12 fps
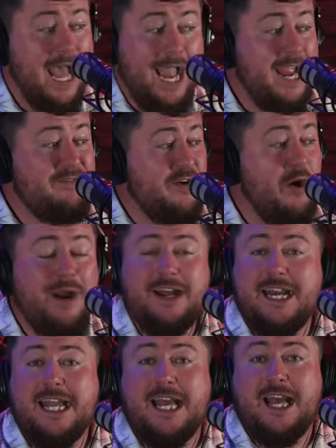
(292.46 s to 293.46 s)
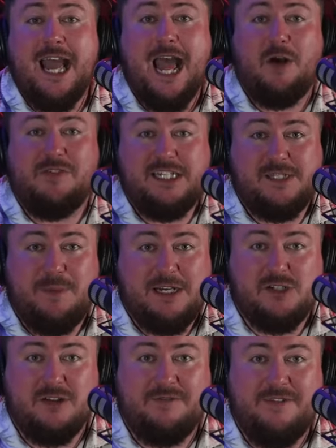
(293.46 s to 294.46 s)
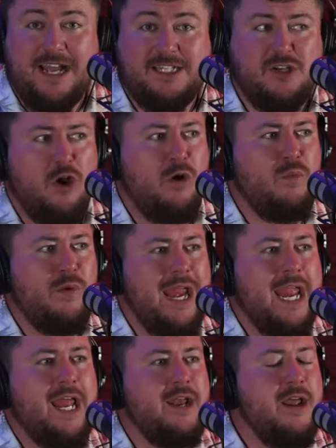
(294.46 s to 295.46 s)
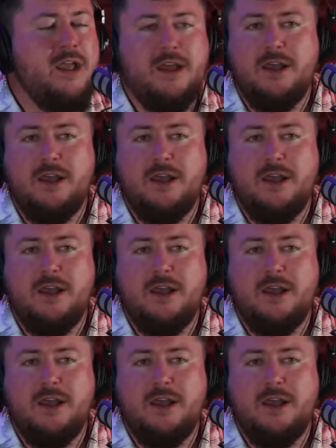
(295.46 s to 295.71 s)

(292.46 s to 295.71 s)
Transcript: I have no idea how these special effects are ran.